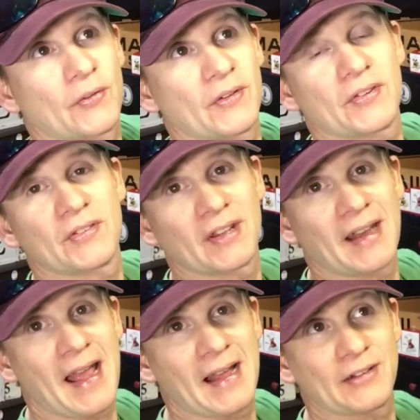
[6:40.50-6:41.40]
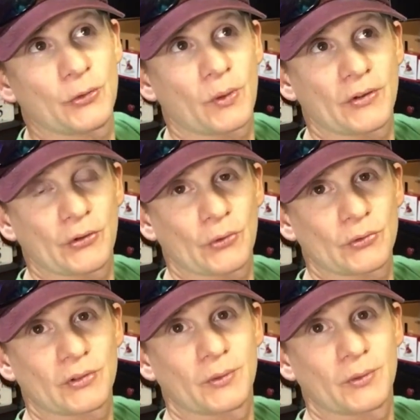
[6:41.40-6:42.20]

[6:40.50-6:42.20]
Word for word: this is going to add to our total,